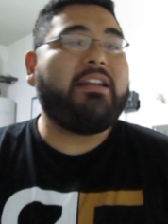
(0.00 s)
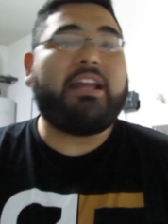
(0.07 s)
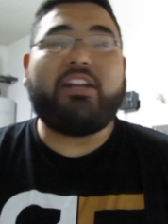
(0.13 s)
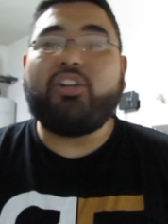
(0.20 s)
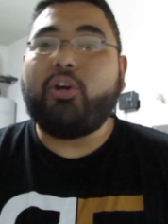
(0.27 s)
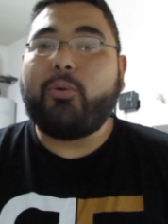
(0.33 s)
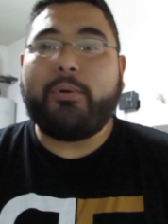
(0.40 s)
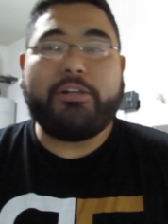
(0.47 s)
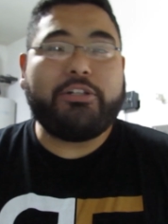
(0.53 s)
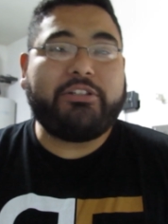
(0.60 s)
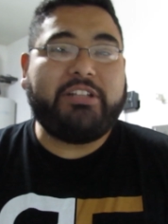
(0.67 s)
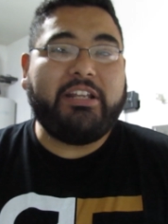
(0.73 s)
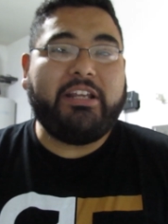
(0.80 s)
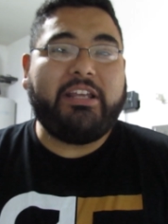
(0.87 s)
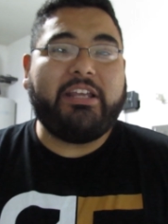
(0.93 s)
And I know what you're
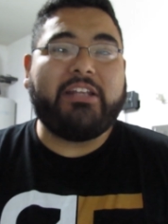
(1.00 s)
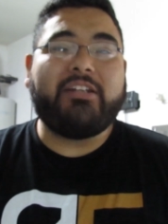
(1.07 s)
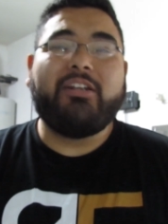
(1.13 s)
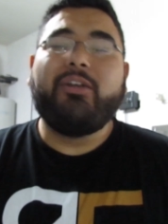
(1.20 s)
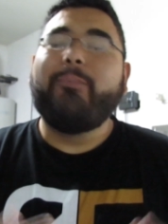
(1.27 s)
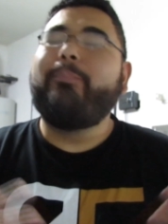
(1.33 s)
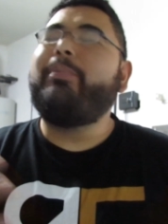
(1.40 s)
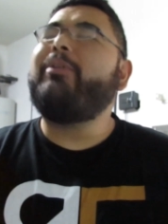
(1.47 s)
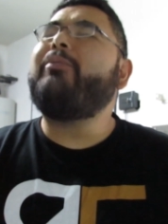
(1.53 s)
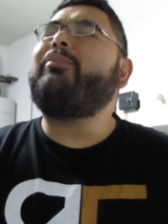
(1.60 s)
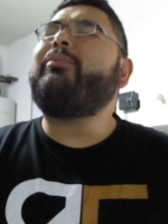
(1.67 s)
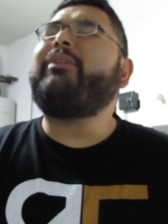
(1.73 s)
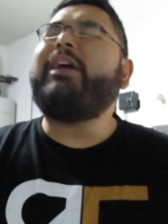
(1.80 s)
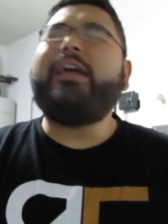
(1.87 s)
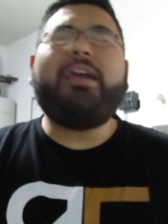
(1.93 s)
thinking, but
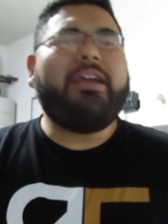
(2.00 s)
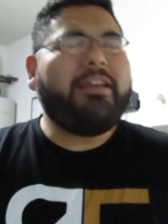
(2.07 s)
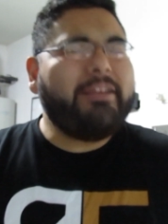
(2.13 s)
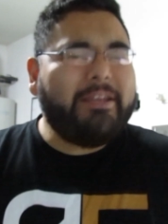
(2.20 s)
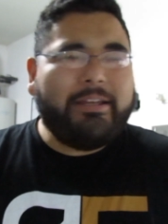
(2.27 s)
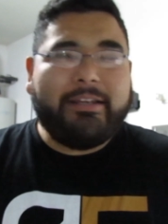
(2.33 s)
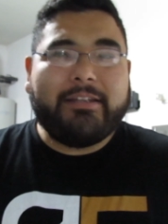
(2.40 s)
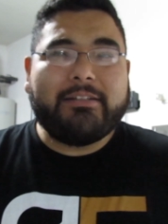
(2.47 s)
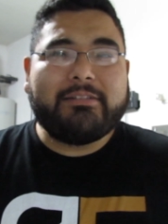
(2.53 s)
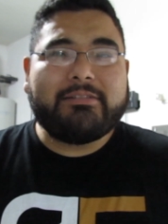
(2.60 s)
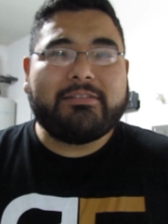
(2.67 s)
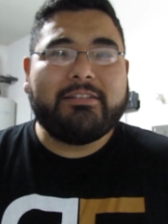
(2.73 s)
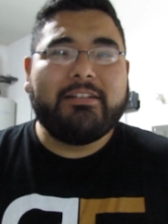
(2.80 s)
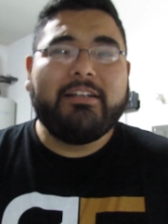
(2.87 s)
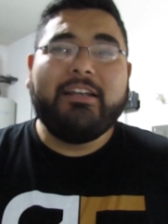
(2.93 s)
Reyes,
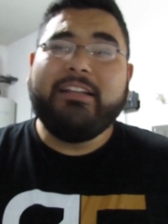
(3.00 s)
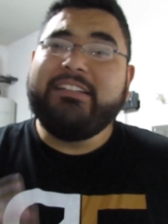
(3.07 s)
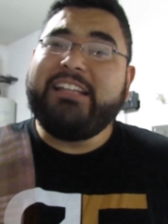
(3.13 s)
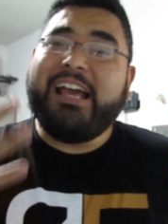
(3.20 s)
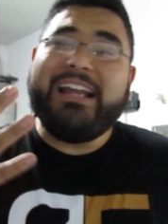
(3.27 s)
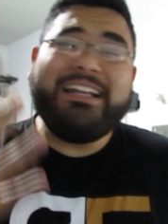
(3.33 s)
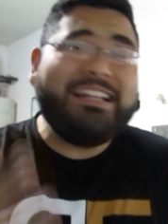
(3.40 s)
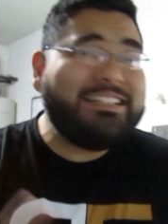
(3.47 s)
that